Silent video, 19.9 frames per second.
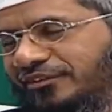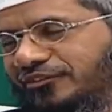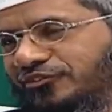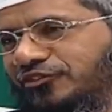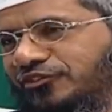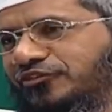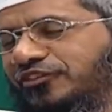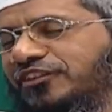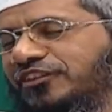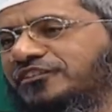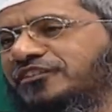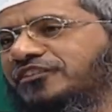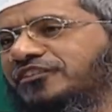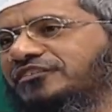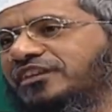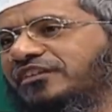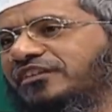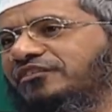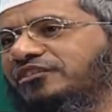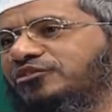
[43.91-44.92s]
So 1st of
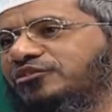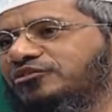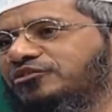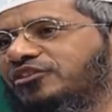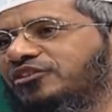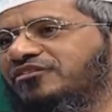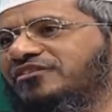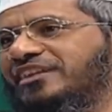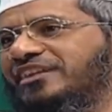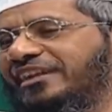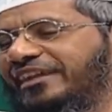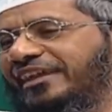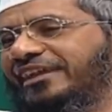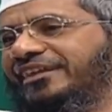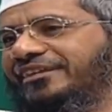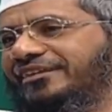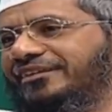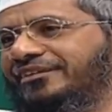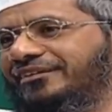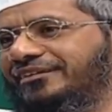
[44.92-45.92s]
January
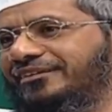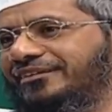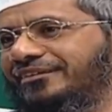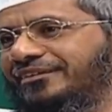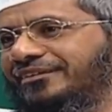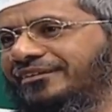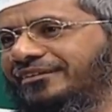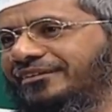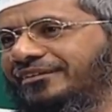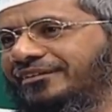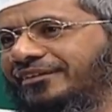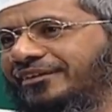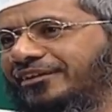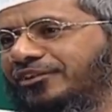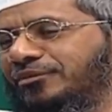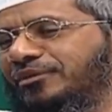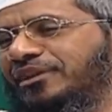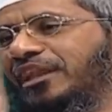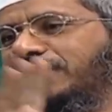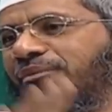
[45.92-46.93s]
2008,
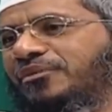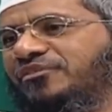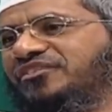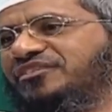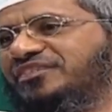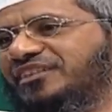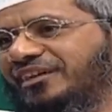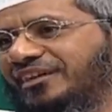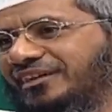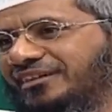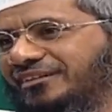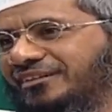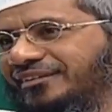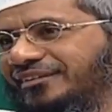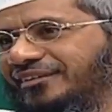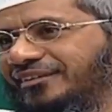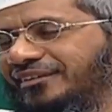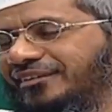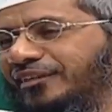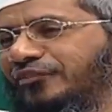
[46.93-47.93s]
it will be liable for zakat.
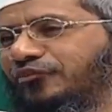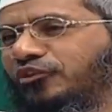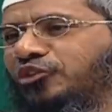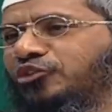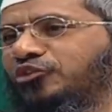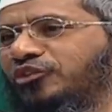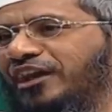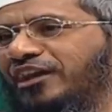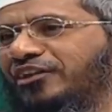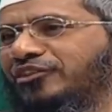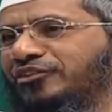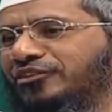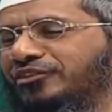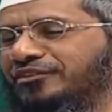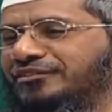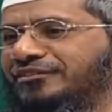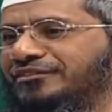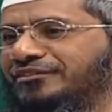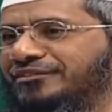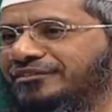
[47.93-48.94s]
Then what you had
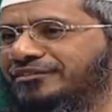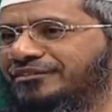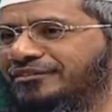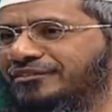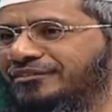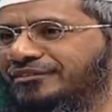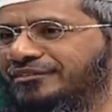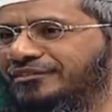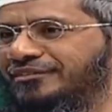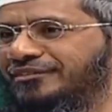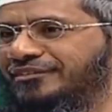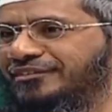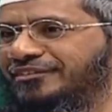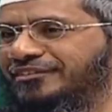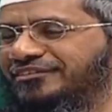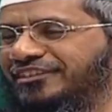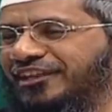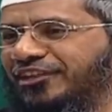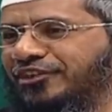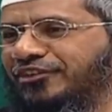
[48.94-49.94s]
on
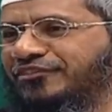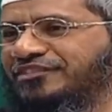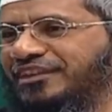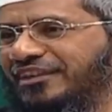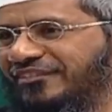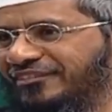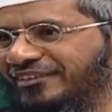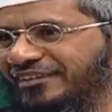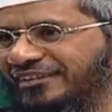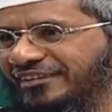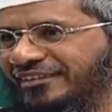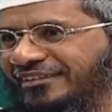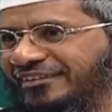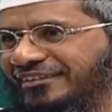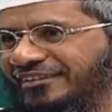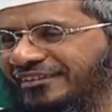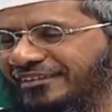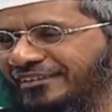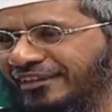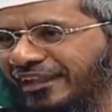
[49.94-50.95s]
2nd of January,
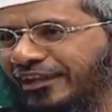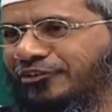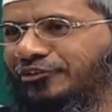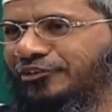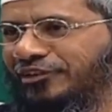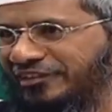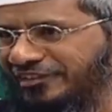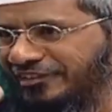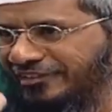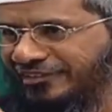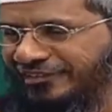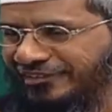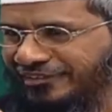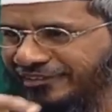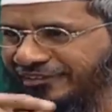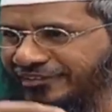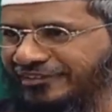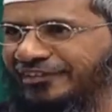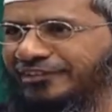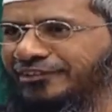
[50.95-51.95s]
calculate it.
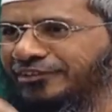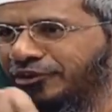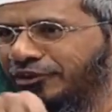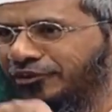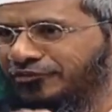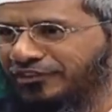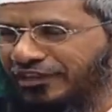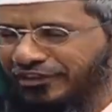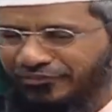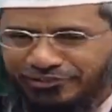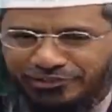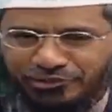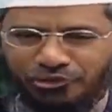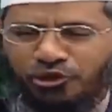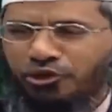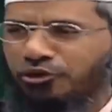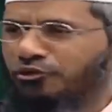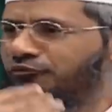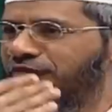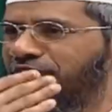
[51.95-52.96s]
Then 3rd of January,
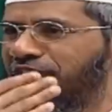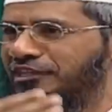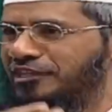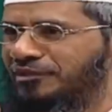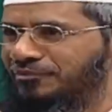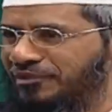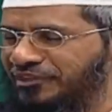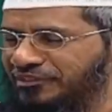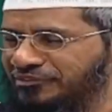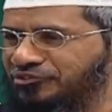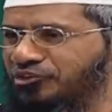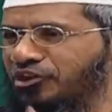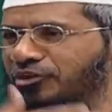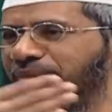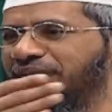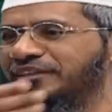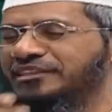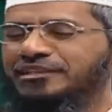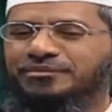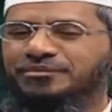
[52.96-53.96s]
or on weekly basis, or on
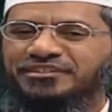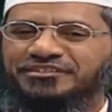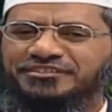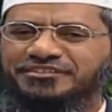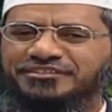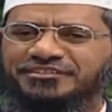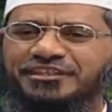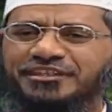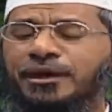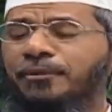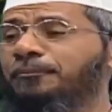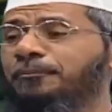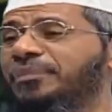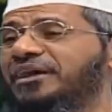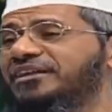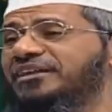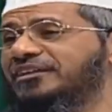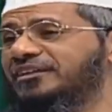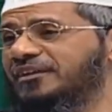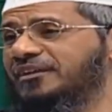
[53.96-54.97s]
monthly basis.
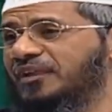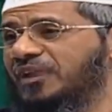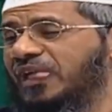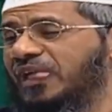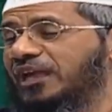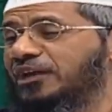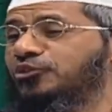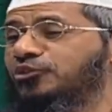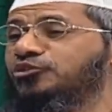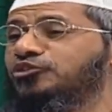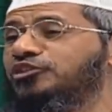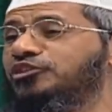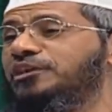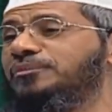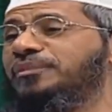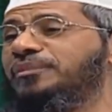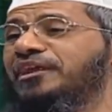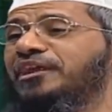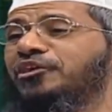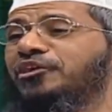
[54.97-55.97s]
But to
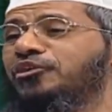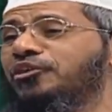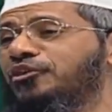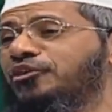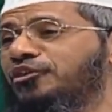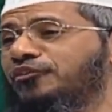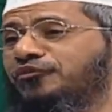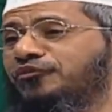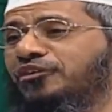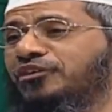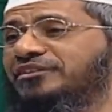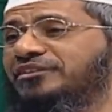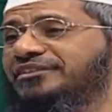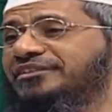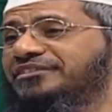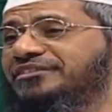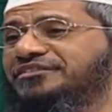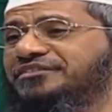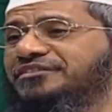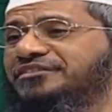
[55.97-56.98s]
keep a record of all
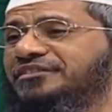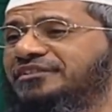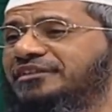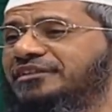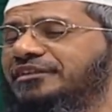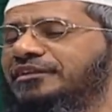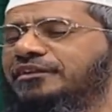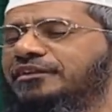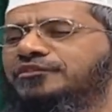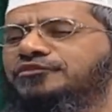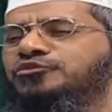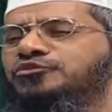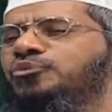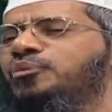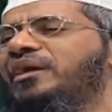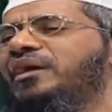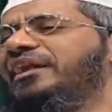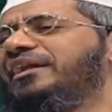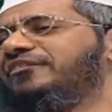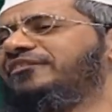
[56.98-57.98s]
this is
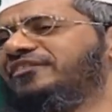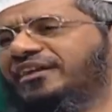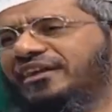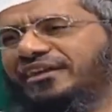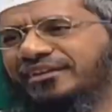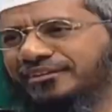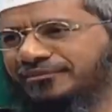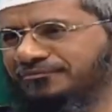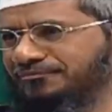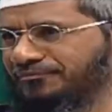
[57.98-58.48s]
very difficult.